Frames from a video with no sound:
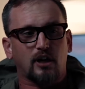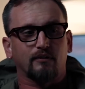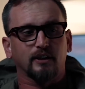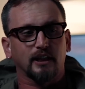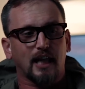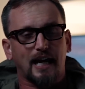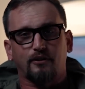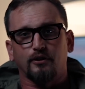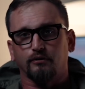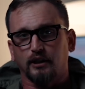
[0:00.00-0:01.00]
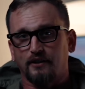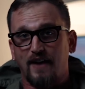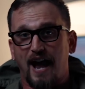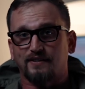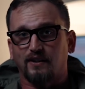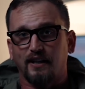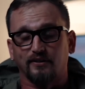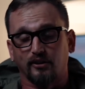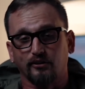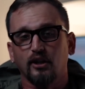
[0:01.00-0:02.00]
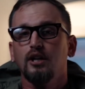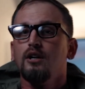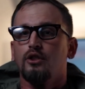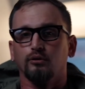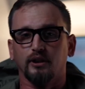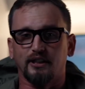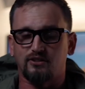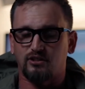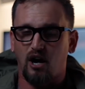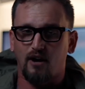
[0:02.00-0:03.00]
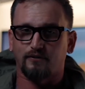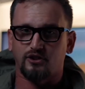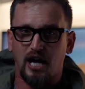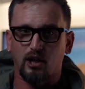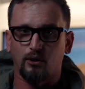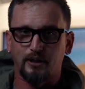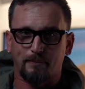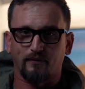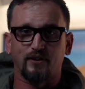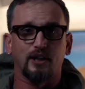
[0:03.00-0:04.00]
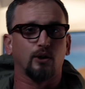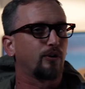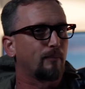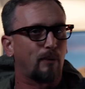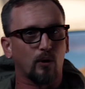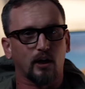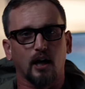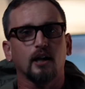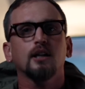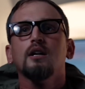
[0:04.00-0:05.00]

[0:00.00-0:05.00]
I really like the really fast lenses, the really soft, shallow depth of field, the bokeh.